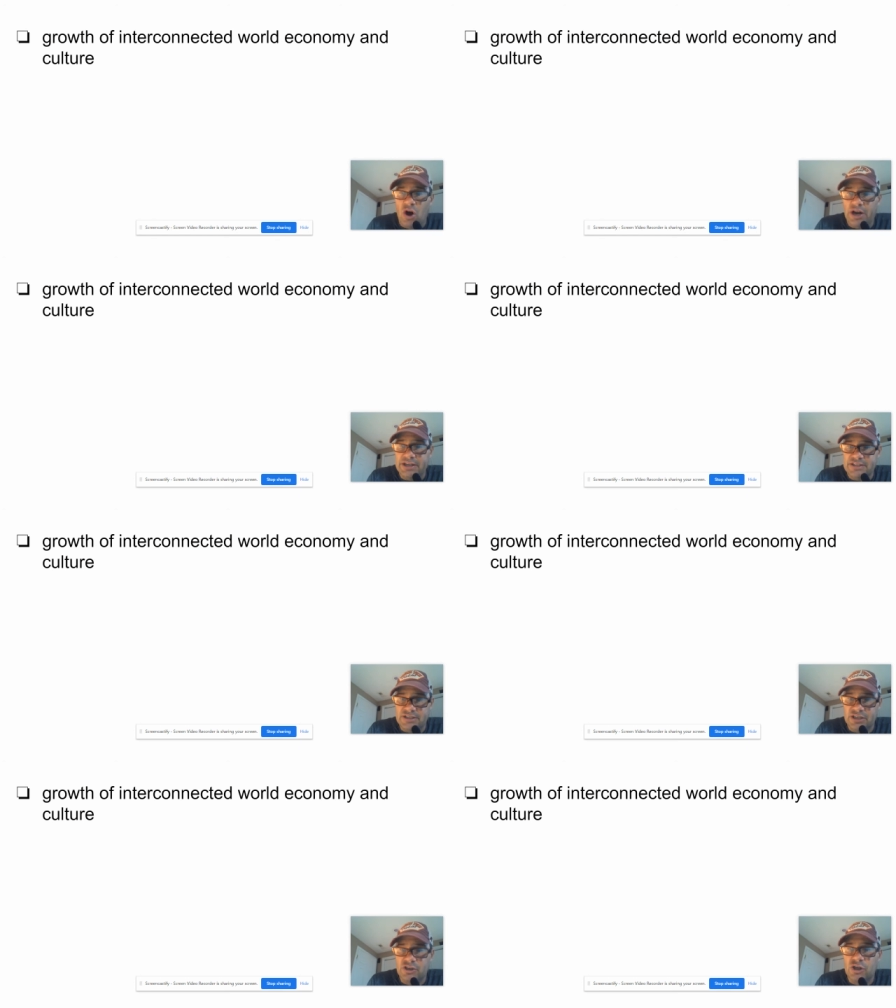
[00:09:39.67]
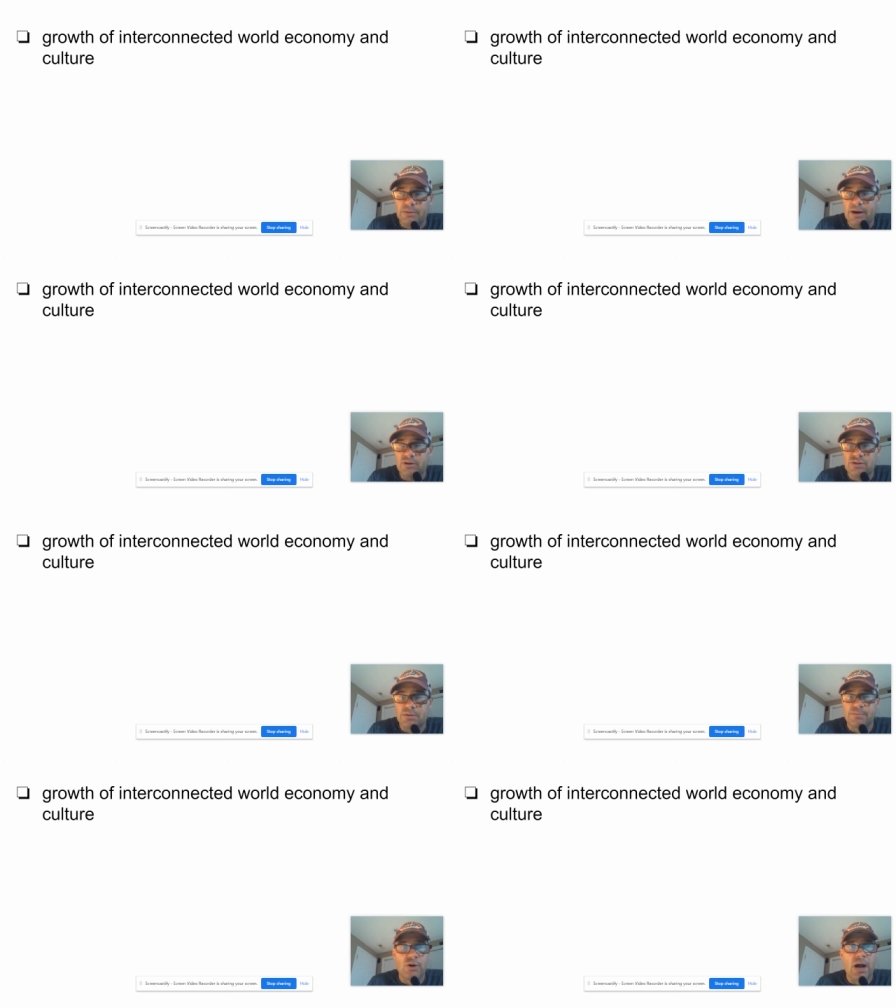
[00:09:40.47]
honest as it could about some of
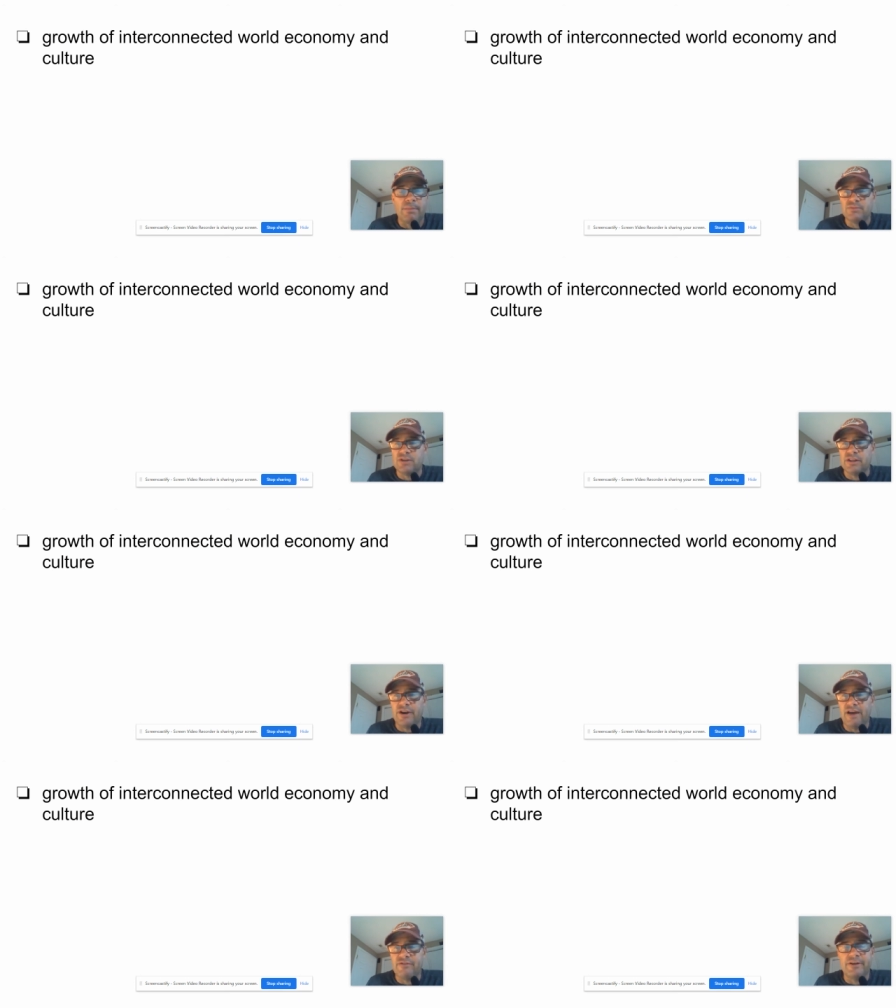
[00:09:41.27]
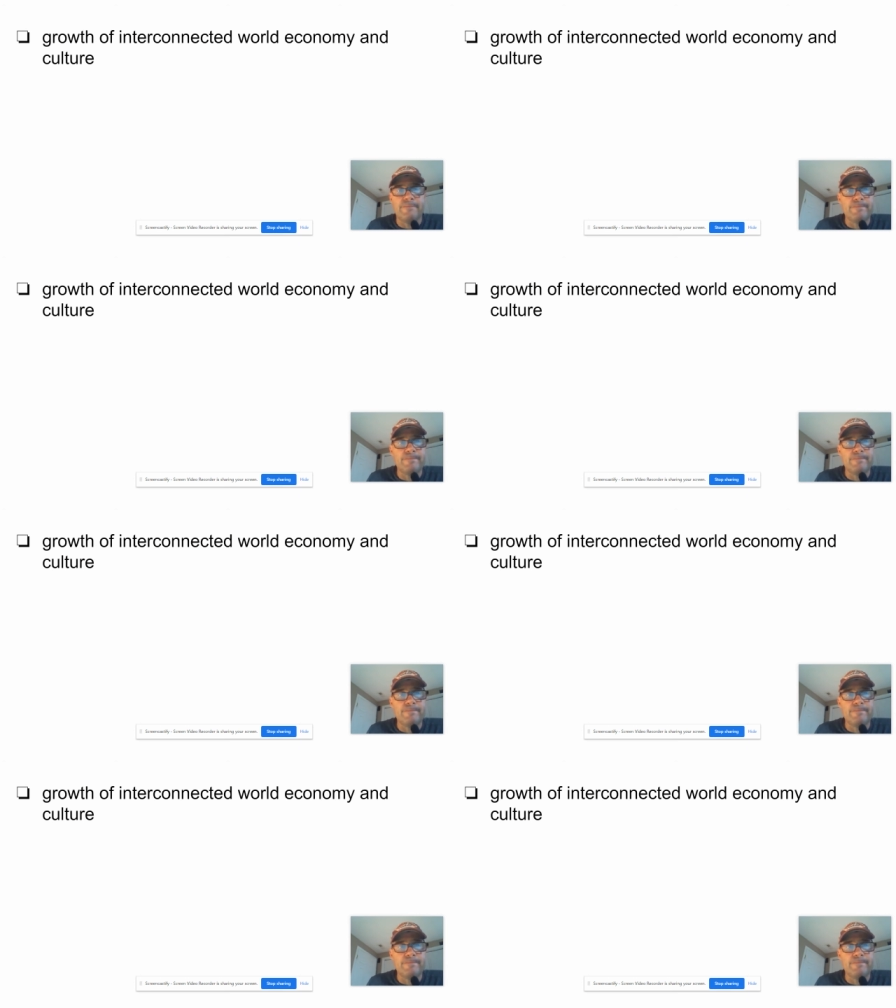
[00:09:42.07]
the problems that they're having.